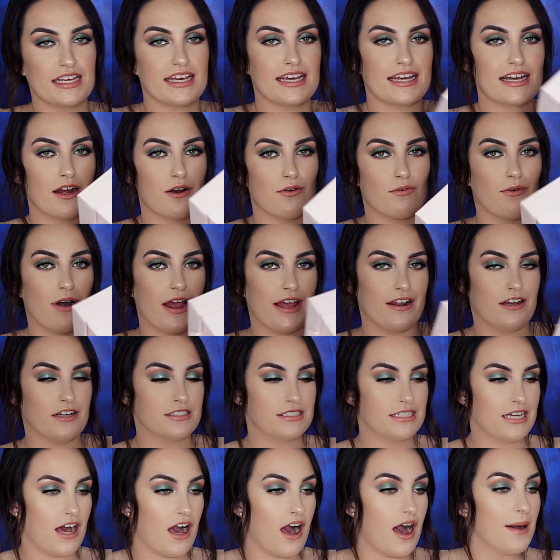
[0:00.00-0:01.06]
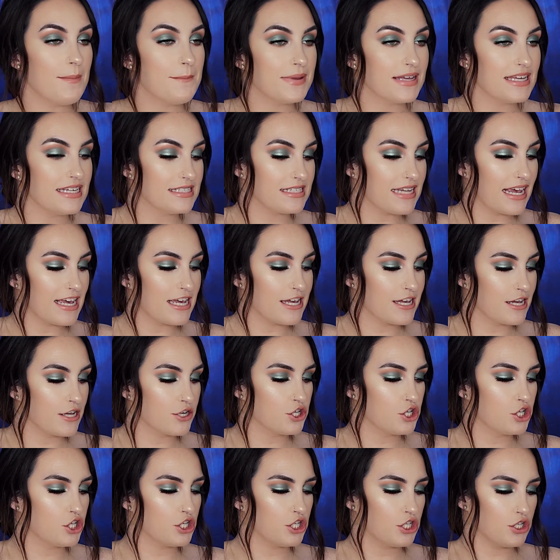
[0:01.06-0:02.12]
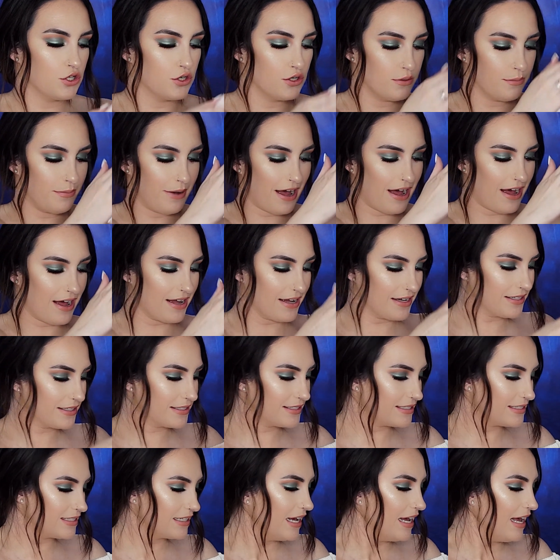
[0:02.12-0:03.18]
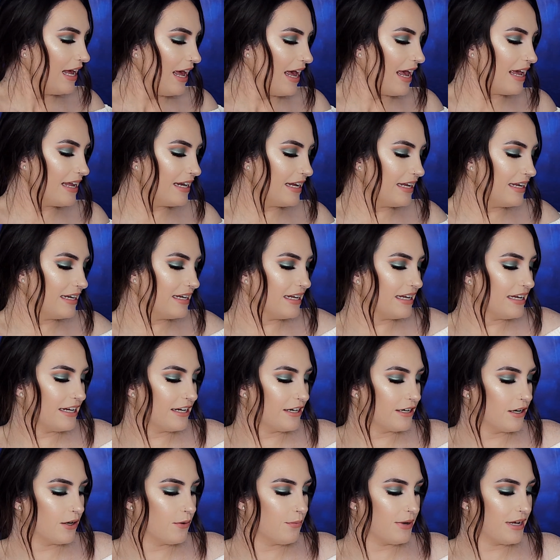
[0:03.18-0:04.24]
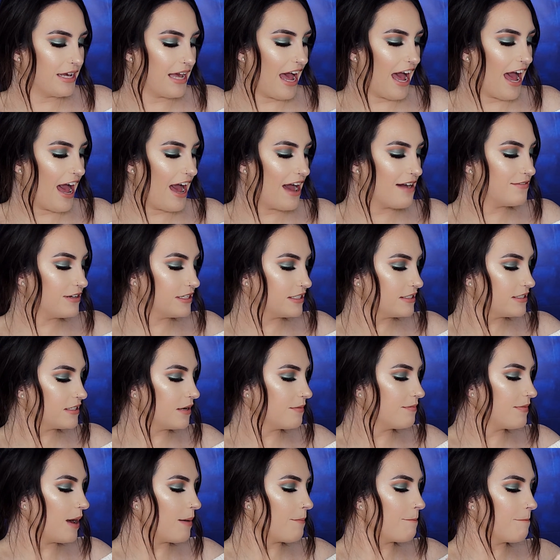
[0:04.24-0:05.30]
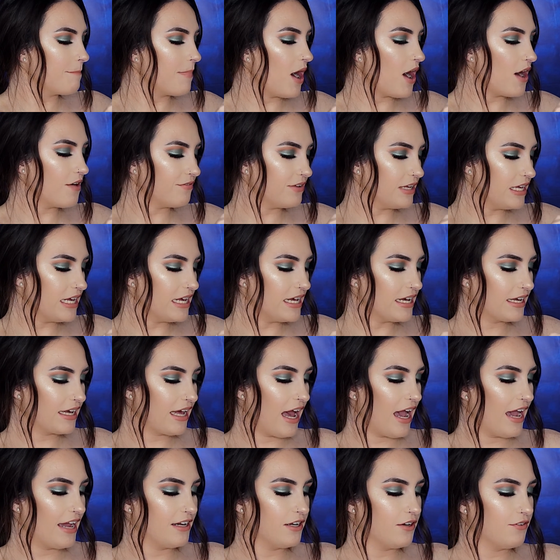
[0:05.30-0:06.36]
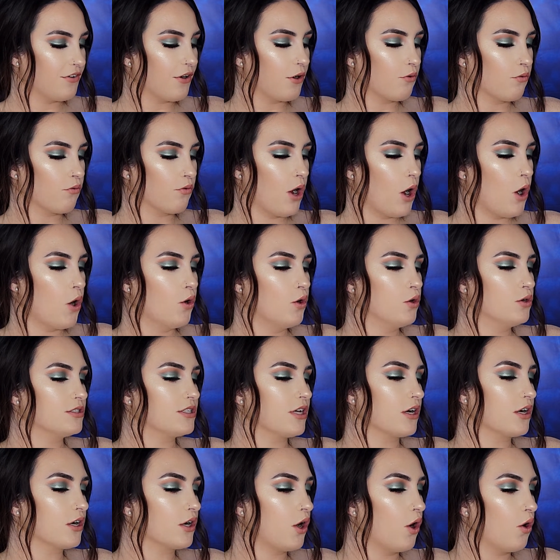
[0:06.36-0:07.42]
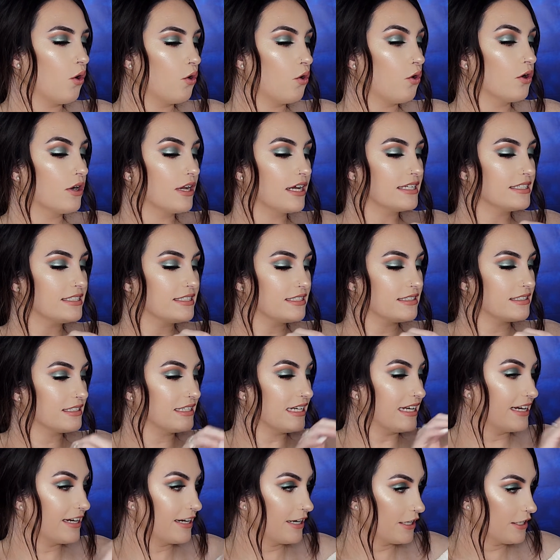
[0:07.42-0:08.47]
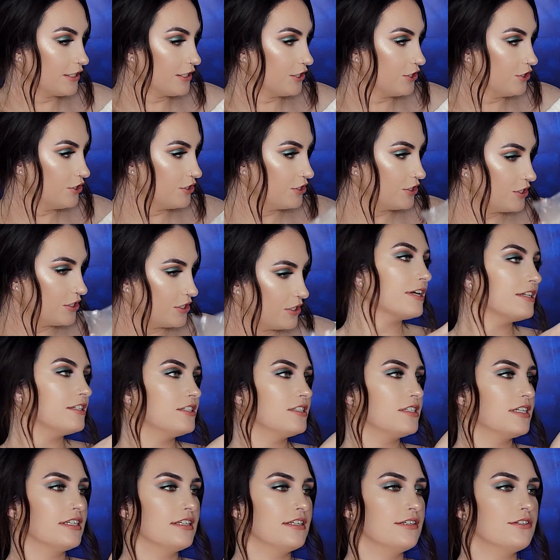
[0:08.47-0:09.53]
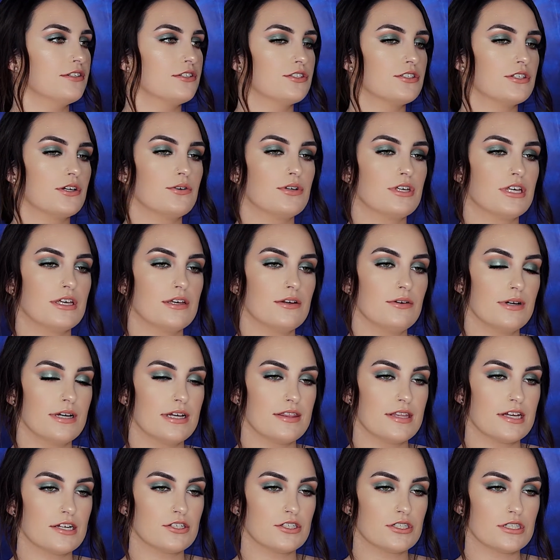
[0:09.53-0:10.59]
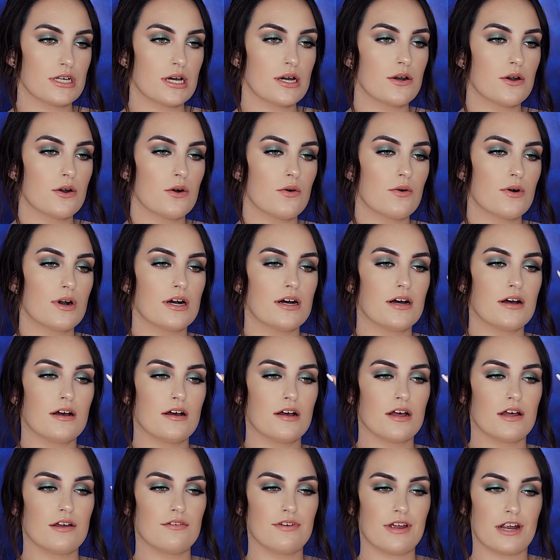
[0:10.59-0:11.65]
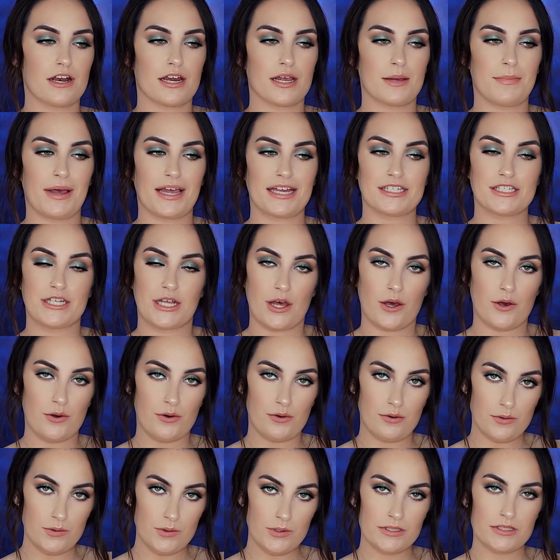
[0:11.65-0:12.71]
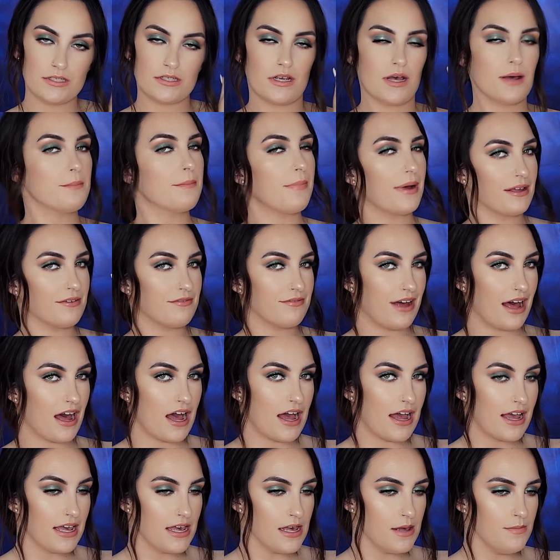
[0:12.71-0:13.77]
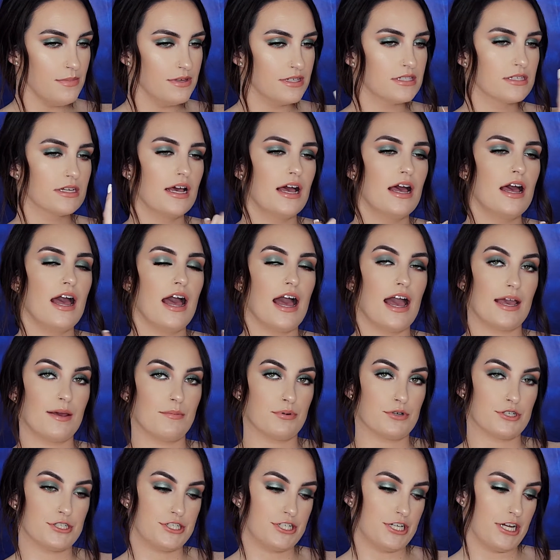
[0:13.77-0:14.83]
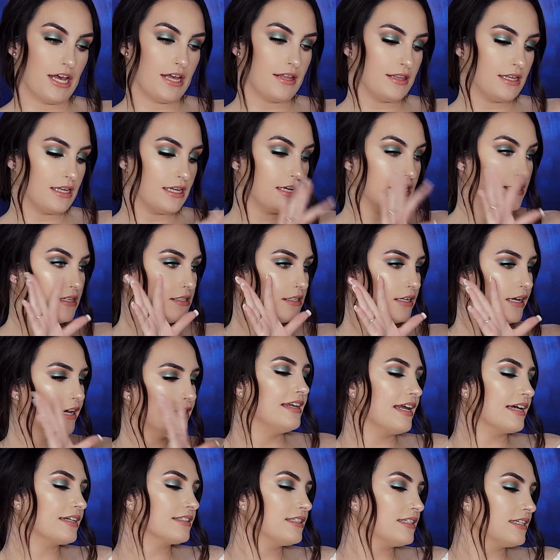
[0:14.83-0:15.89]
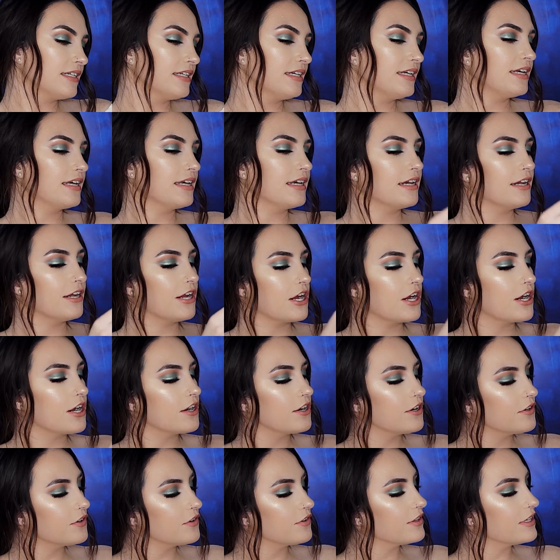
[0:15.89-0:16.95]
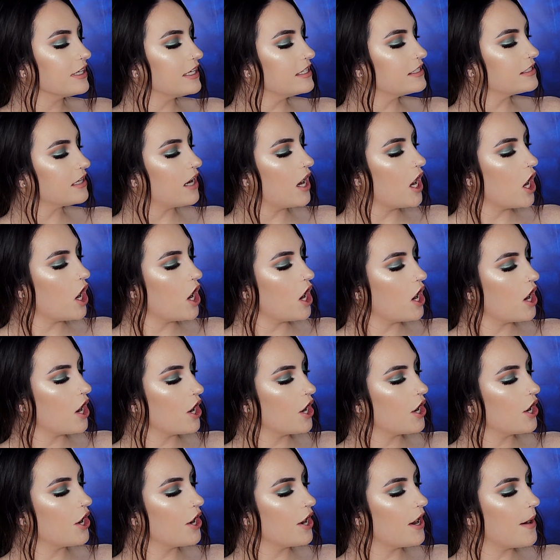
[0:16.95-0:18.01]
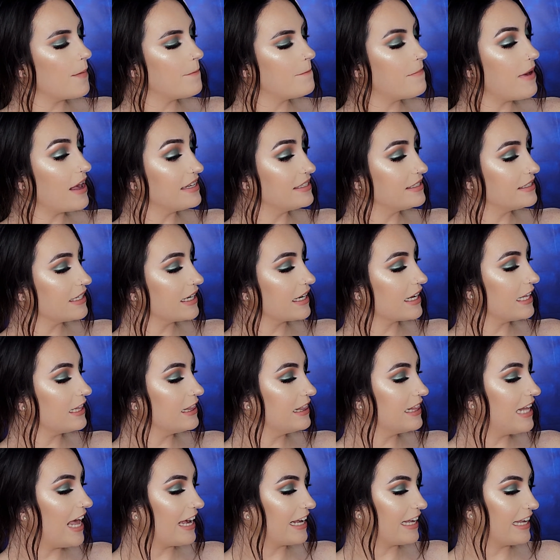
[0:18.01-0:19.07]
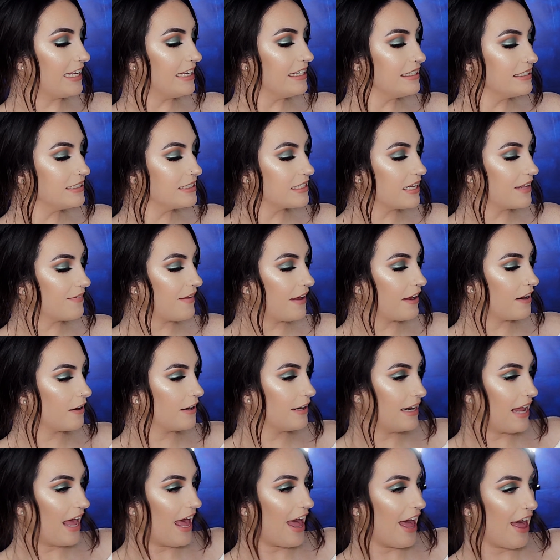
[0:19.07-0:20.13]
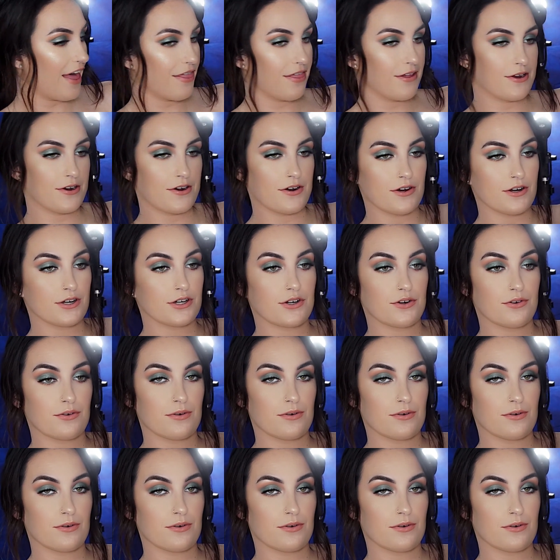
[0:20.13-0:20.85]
thing right on top is a shoe box. And in here we have some mauve kind of rose gold sneakers. But I just think these are so cute and they're so very my tones, my vibes. I appreciate these. Next in here, these are basic leggings and they are in heather